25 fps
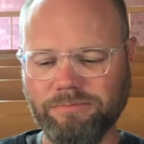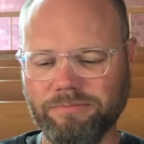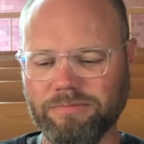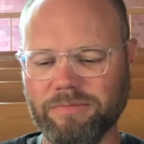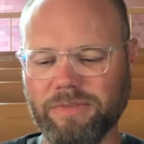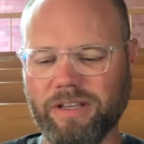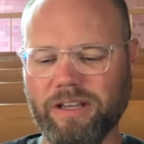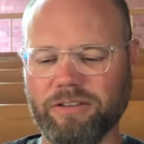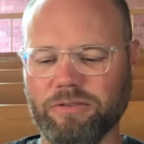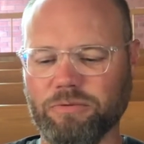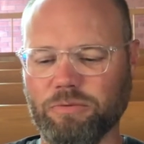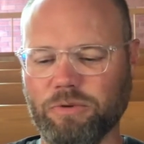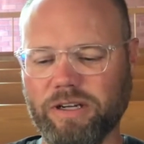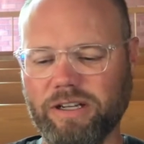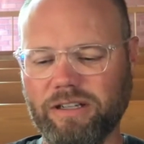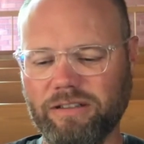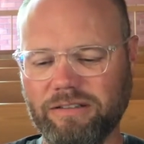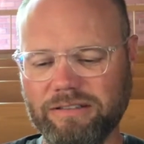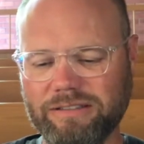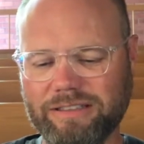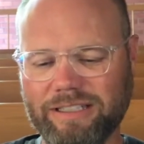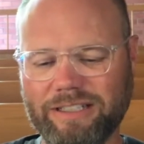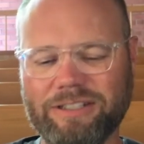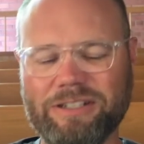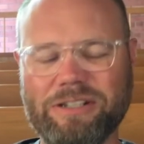as well,
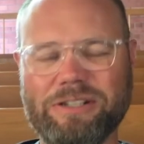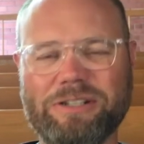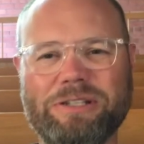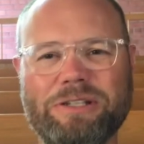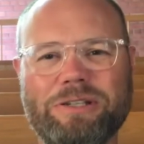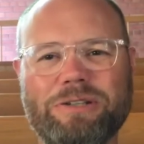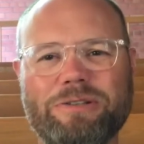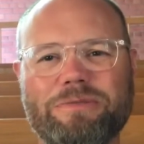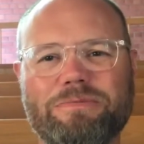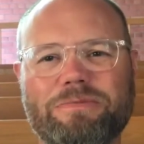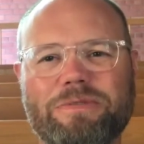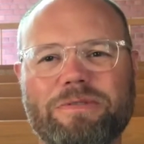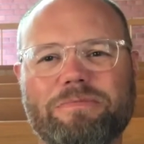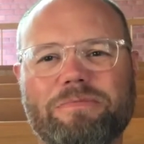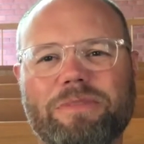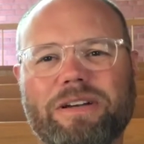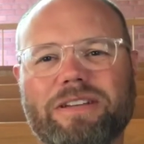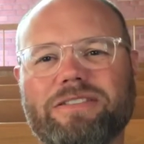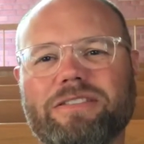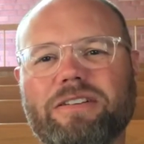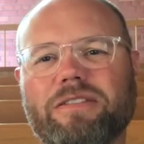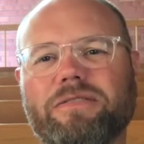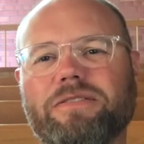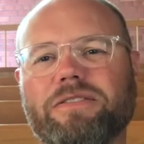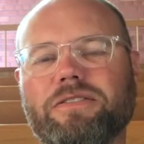not just you, but
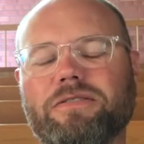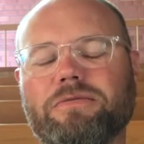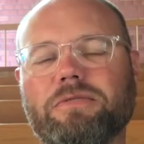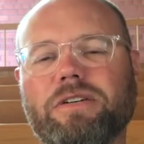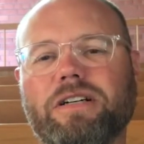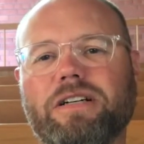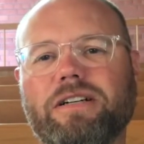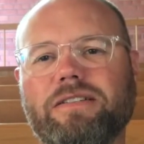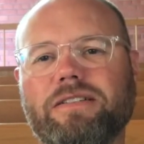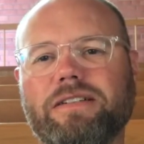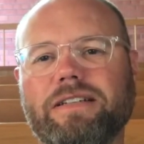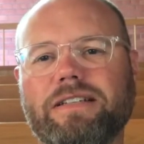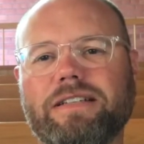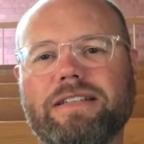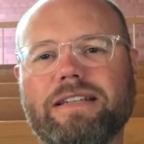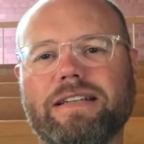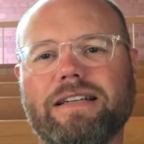myself as well.